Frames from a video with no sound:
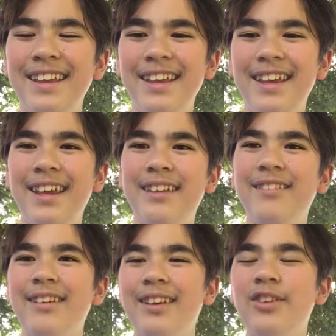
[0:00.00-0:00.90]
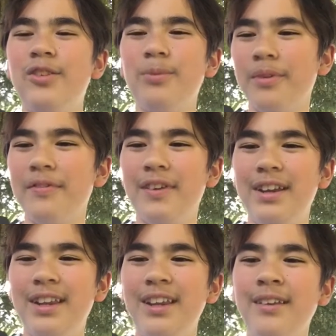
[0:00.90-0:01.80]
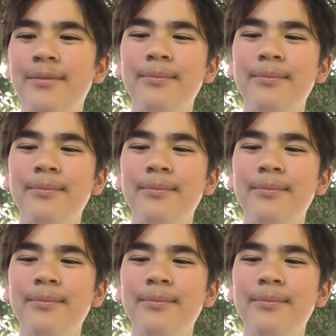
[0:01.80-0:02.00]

and super funny.